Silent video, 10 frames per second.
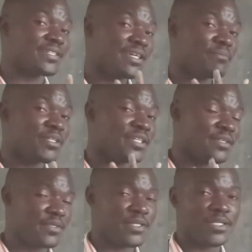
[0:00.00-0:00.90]
There are
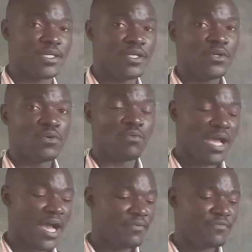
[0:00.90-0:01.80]
majorly three. We
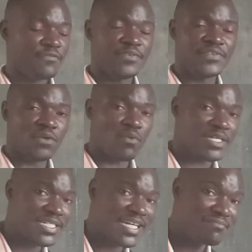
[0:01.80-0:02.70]
have the
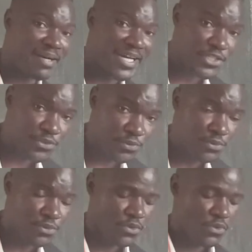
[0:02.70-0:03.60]
Western
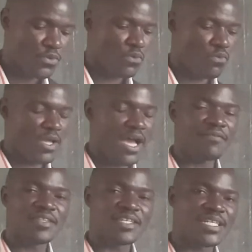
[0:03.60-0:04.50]
Bantu, we
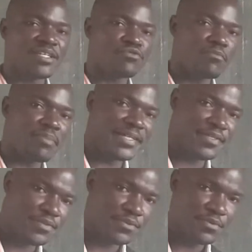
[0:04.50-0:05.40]
have the Central
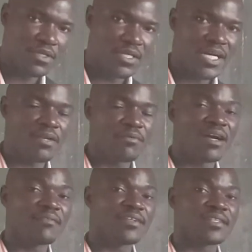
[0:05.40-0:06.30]
Bantu, and we
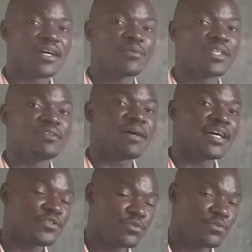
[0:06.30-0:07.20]
have the Southern
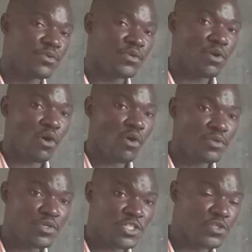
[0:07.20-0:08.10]
Bantu. All
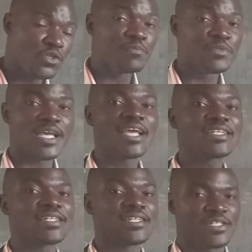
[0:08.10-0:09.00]
those groups
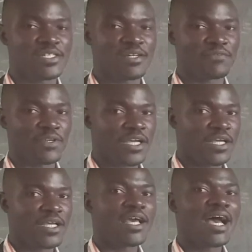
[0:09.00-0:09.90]
entered East Africa
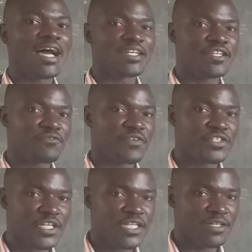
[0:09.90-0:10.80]
at
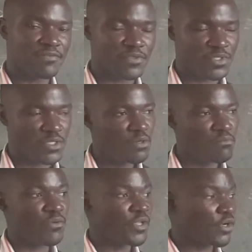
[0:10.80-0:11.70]
different intervals,
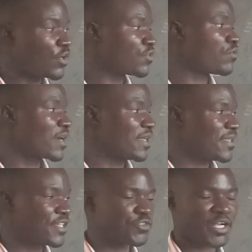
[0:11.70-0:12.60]
but we are going to look at
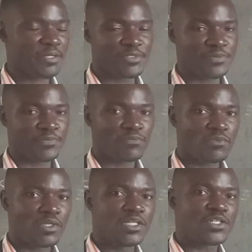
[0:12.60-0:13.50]
their tribes
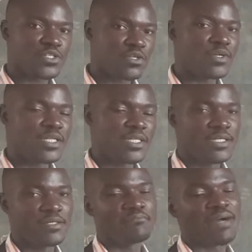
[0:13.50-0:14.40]
slowly
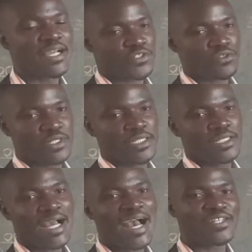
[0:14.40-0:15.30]
by slowly
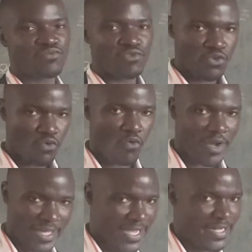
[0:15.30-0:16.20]
as we go
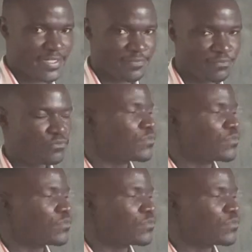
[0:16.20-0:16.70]
ahead.